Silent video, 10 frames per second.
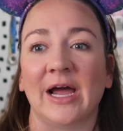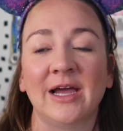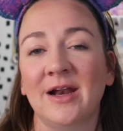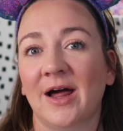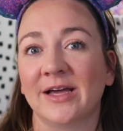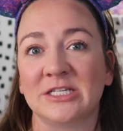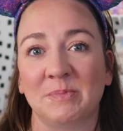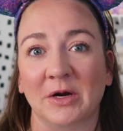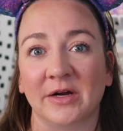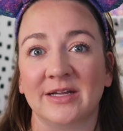I cannot
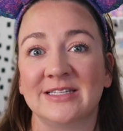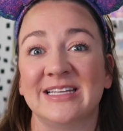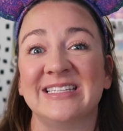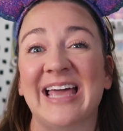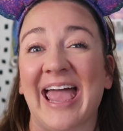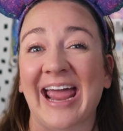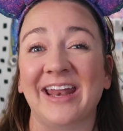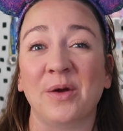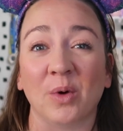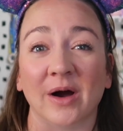experience this
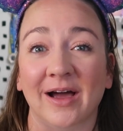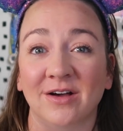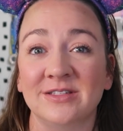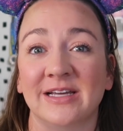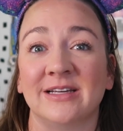anywhere else